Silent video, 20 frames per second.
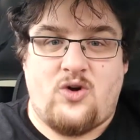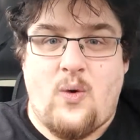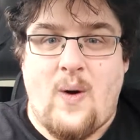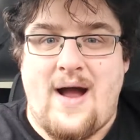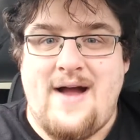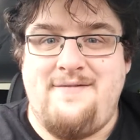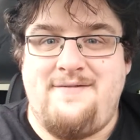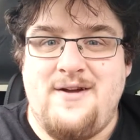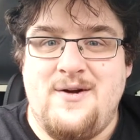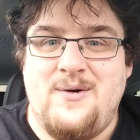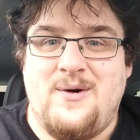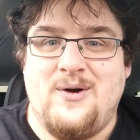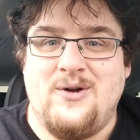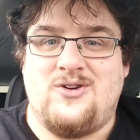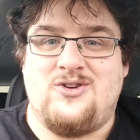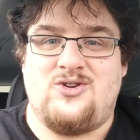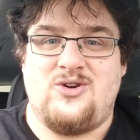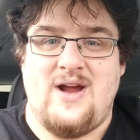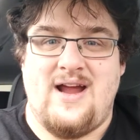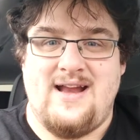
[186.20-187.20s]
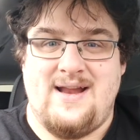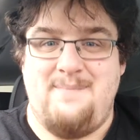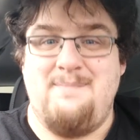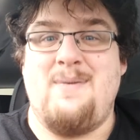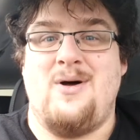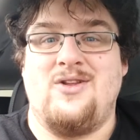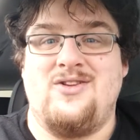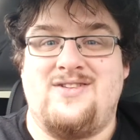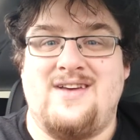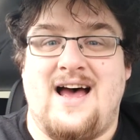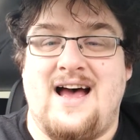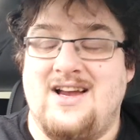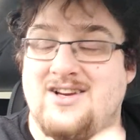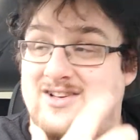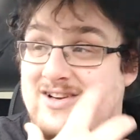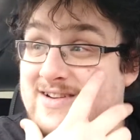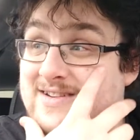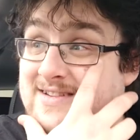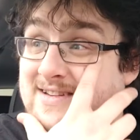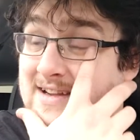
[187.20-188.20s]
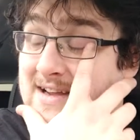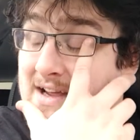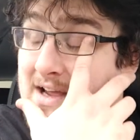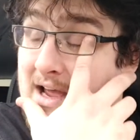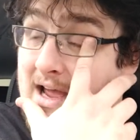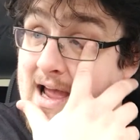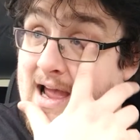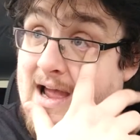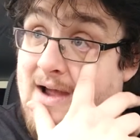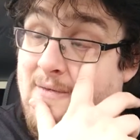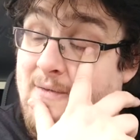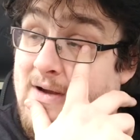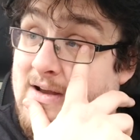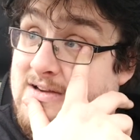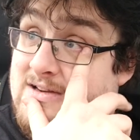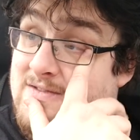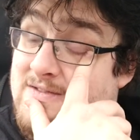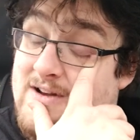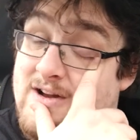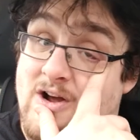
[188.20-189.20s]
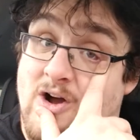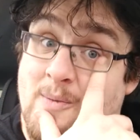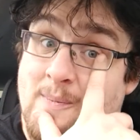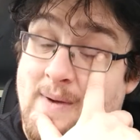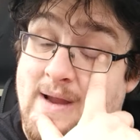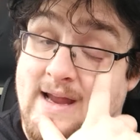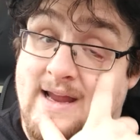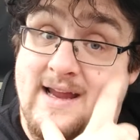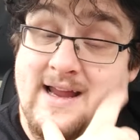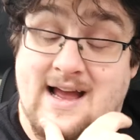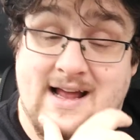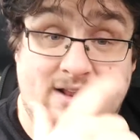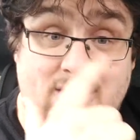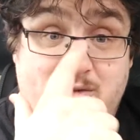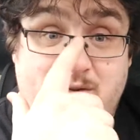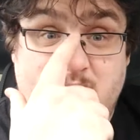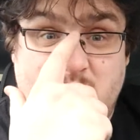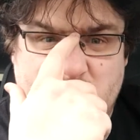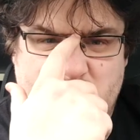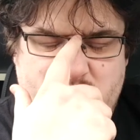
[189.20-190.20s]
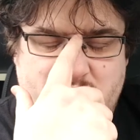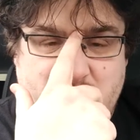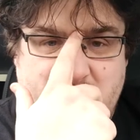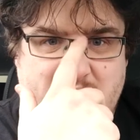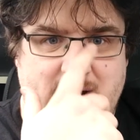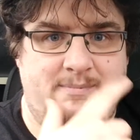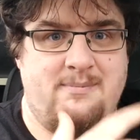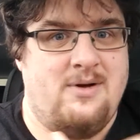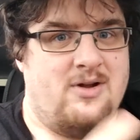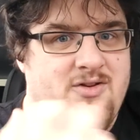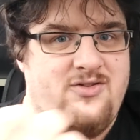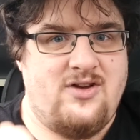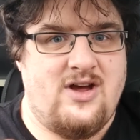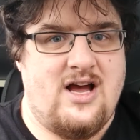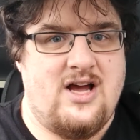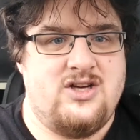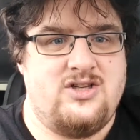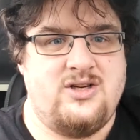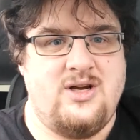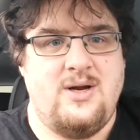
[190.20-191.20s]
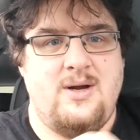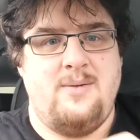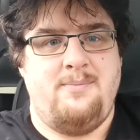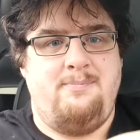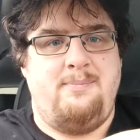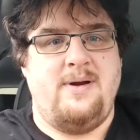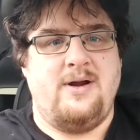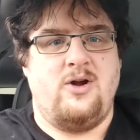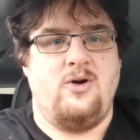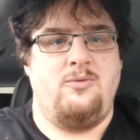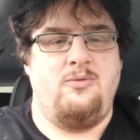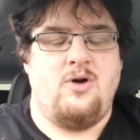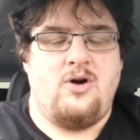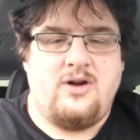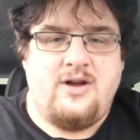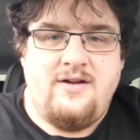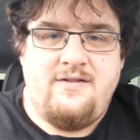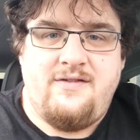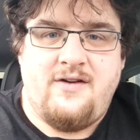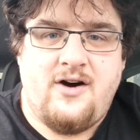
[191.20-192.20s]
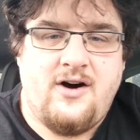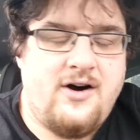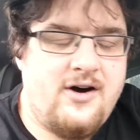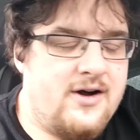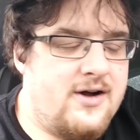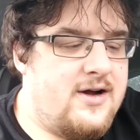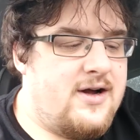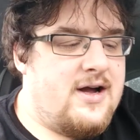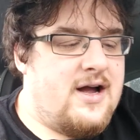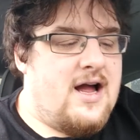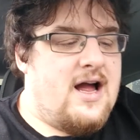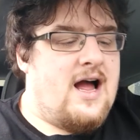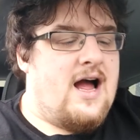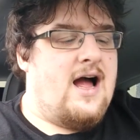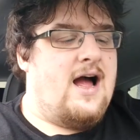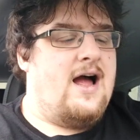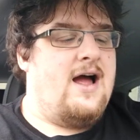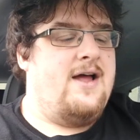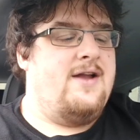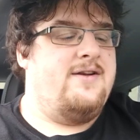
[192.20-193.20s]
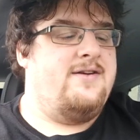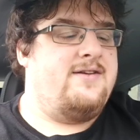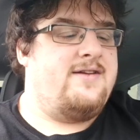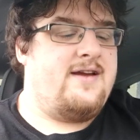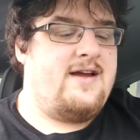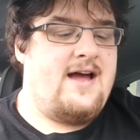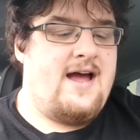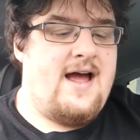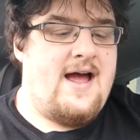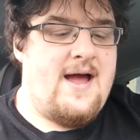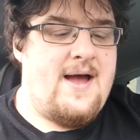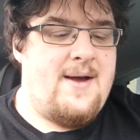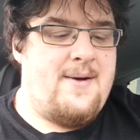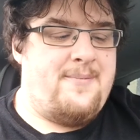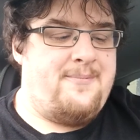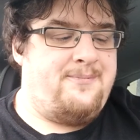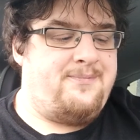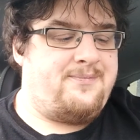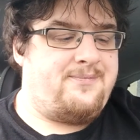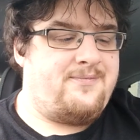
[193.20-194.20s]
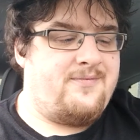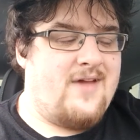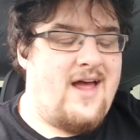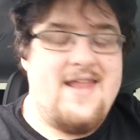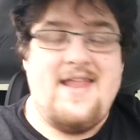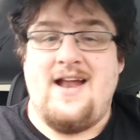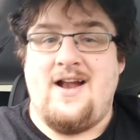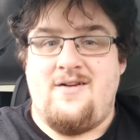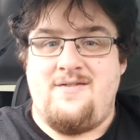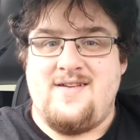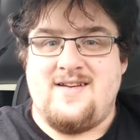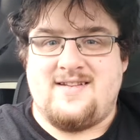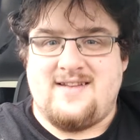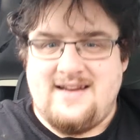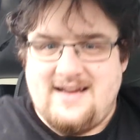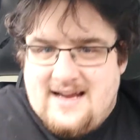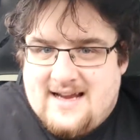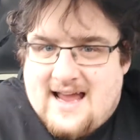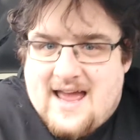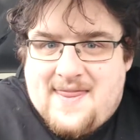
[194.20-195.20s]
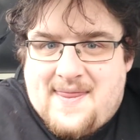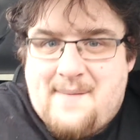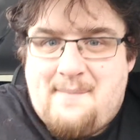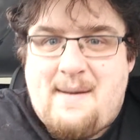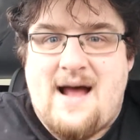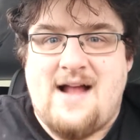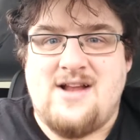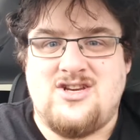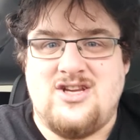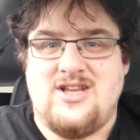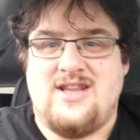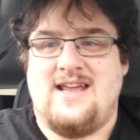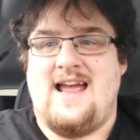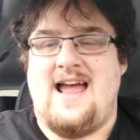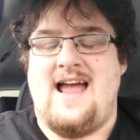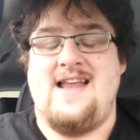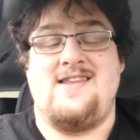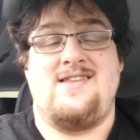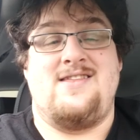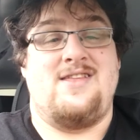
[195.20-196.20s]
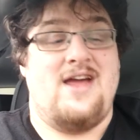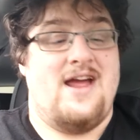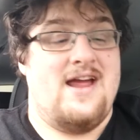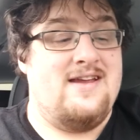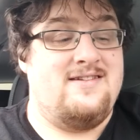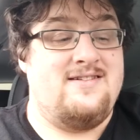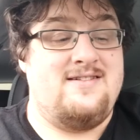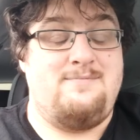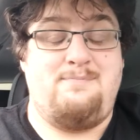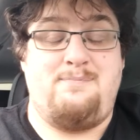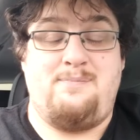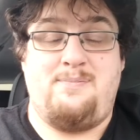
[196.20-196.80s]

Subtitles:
quite a few good training montages, which, if you know me, I love a good training montage. Big up Rocky IV, and then obviously you get the match at the end that is